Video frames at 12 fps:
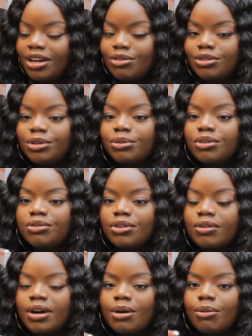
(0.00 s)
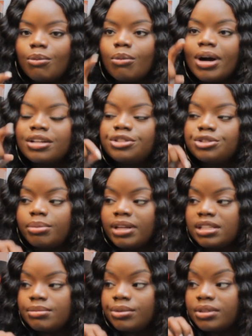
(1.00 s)
I really want to figure out why did you
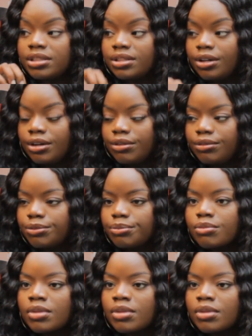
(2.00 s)
place me on this earth?